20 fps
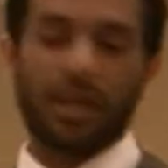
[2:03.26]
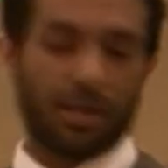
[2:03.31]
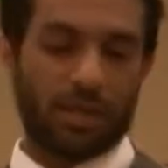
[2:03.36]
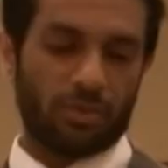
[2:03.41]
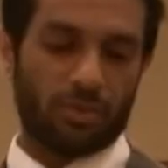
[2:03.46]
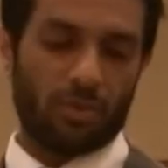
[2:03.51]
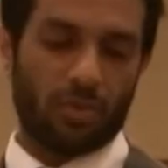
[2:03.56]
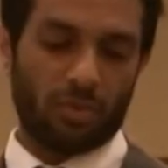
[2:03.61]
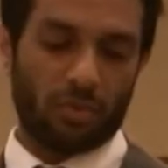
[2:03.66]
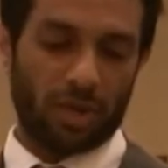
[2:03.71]
that are
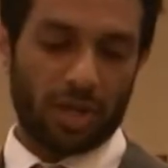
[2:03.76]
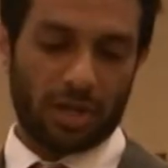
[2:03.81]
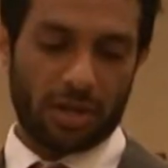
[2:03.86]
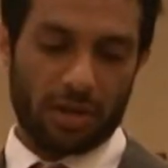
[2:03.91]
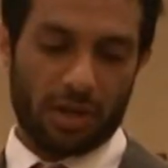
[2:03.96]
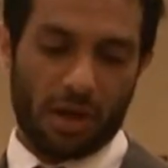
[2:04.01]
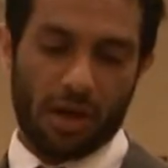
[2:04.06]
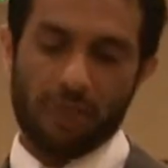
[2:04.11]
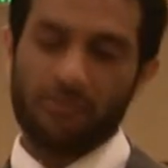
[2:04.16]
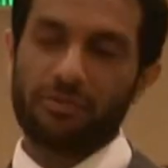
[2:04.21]

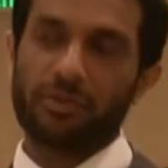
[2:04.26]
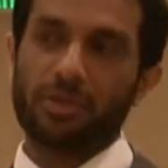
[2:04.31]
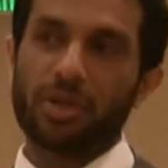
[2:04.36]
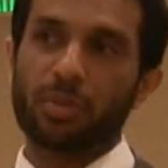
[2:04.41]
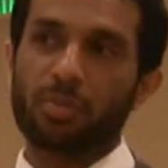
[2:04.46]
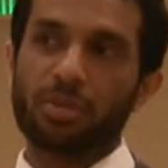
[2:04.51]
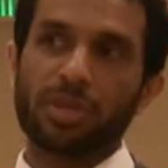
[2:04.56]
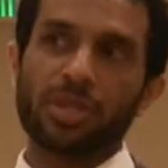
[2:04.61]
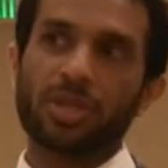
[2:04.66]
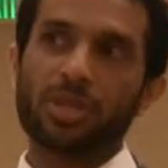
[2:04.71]
written off for
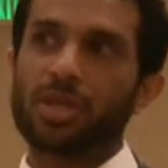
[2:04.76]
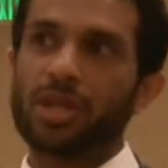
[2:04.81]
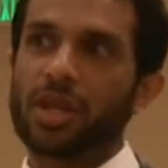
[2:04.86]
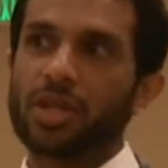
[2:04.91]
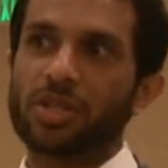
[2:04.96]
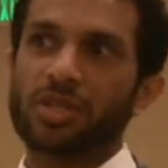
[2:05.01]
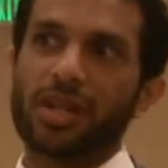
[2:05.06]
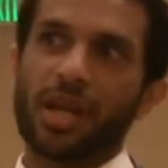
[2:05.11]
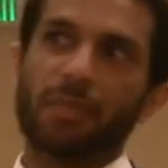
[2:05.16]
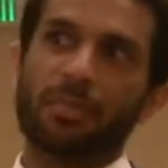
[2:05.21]

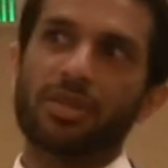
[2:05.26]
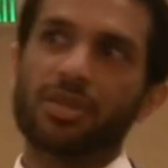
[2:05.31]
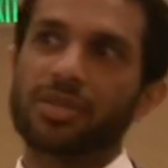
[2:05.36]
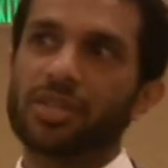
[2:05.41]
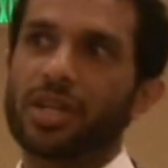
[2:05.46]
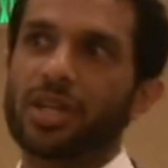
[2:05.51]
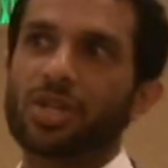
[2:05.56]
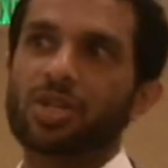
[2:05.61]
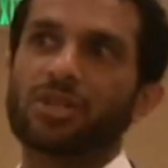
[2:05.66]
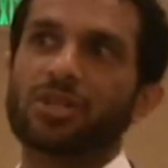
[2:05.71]
depreciation,
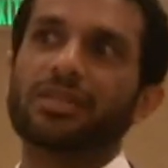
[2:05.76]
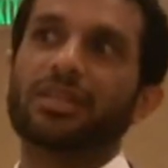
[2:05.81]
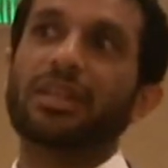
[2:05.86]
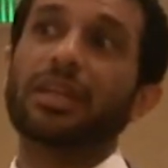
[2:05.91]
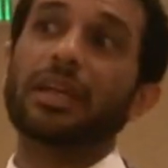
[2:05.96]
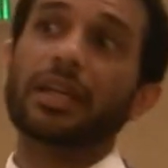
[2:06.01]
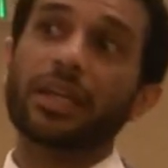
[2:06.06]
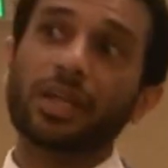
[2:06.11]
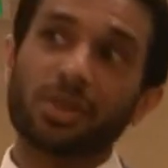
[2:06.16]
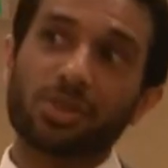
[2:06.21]
amortization,
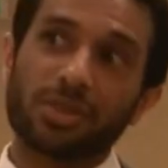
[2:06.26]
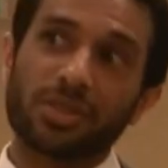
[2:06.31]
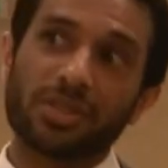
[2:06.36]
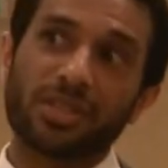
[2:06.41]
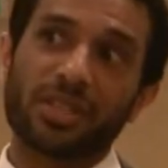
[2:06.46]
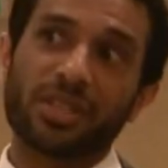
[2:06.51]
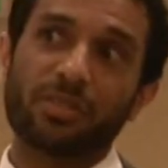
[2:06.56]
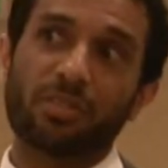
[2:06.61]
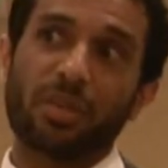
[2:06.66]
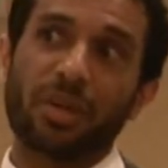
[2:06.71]
interest
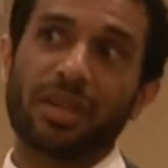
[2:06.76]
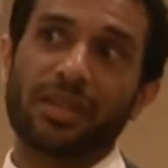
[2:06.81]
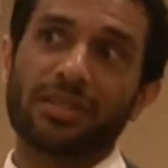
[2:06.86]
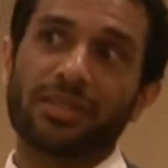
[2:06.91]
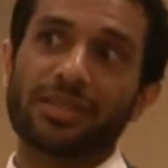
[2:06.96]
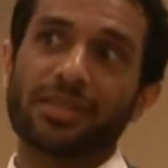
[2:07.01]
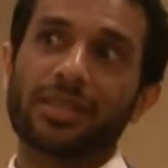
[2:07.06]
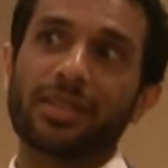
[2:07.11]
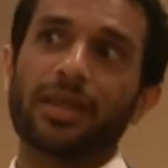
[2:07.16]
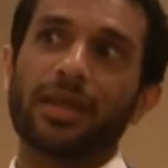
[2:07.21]

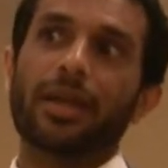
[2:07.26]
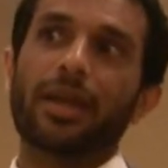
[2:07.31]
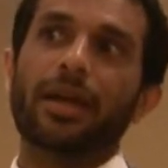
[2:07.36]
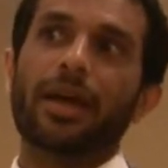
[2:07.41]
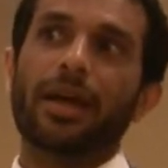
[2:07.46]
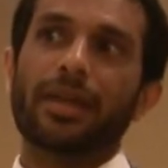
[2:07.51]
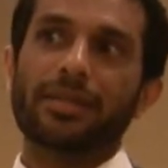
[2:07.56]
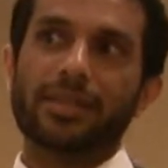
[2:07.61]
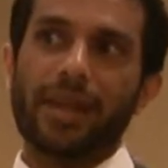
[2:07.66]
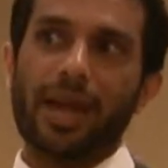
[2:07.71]
expense,
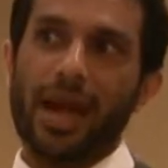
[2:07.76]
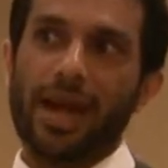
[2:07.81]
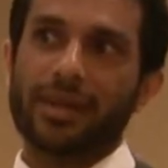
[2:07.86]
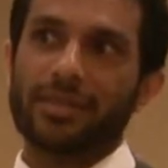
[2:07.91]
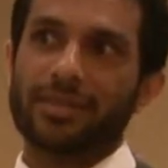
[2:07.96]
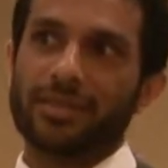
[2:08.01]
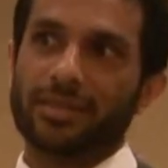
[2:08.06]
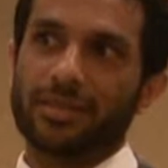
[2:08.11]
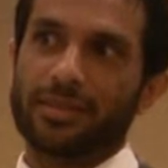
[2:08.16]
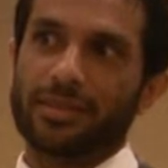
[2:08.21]
and
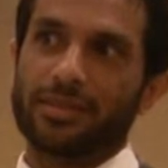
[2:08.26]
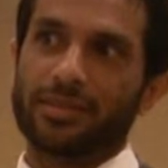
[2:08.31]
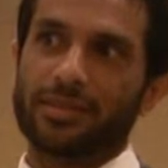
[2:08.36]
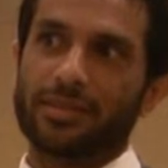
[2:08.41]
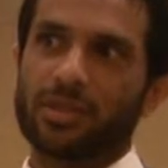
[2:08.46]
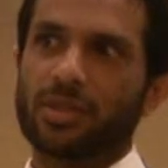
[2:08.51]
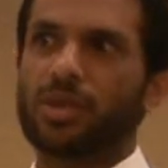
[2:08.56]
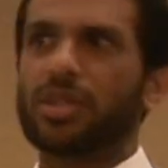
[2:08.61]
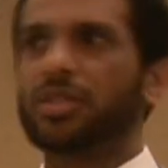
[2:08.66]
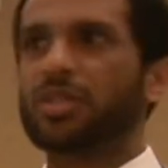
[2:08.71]
taxes.
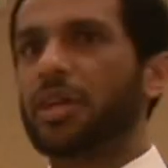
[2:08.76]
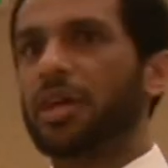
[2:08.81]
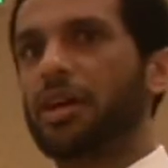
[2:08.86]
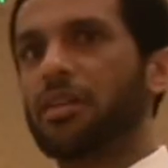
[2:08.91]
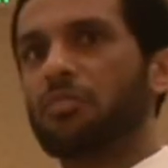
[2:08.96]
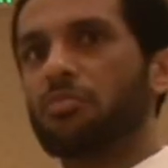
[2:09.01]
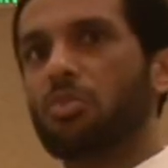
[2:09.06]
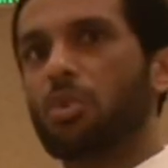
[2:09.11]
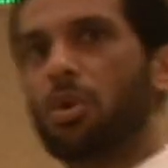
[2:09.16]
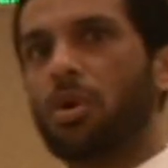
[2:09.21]
So that's kind
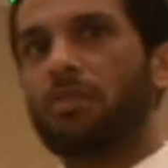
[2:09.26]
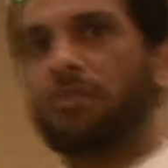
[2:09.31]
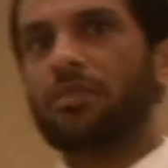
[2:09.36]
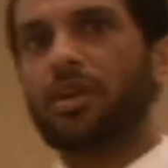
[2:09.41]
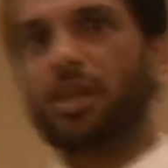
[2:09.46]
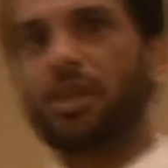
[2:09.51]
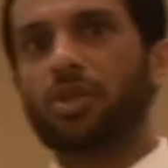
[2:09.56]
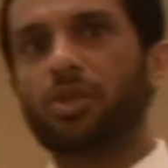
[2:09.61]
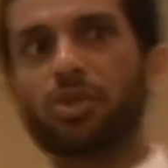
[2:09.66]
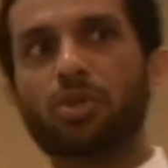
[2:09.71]
of more of
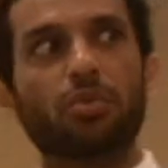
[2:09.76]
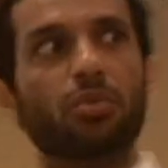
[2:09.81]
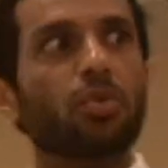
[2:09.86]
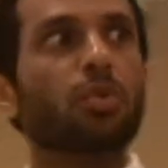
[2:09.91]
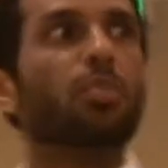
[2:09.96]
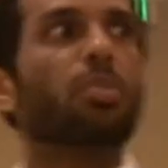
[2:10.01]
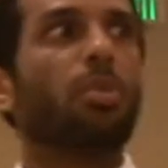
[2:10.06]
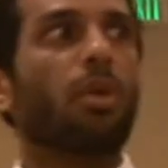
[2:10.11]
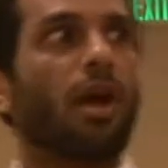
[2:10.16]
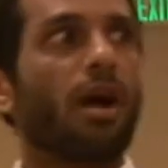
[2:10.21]
a
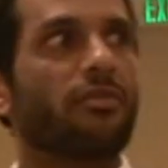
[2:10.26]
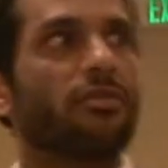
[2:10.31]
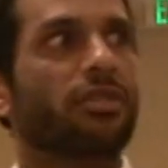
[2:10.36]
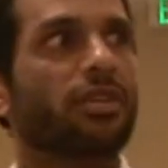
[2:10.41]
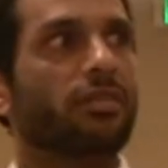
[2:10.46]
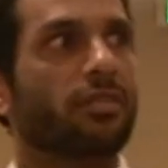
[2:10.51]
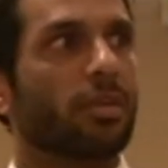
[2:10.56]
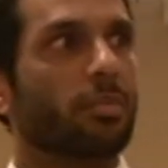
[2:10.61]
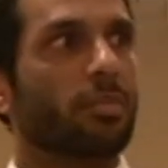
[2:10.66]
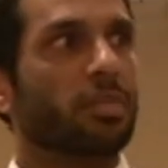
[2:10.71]
true profit
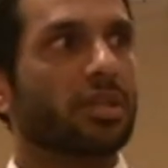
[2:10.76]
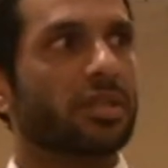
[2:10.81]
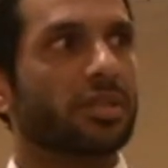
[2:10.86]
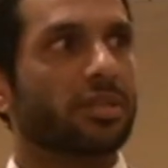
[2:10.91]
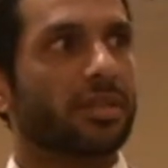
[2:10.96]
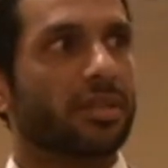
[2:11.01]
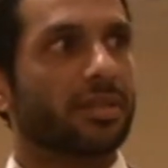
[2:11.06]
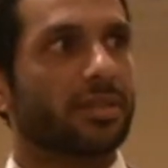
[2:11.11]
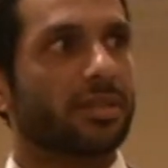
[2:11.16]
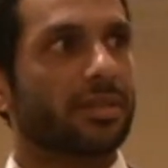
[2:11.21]
of the
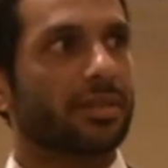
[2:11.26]
business.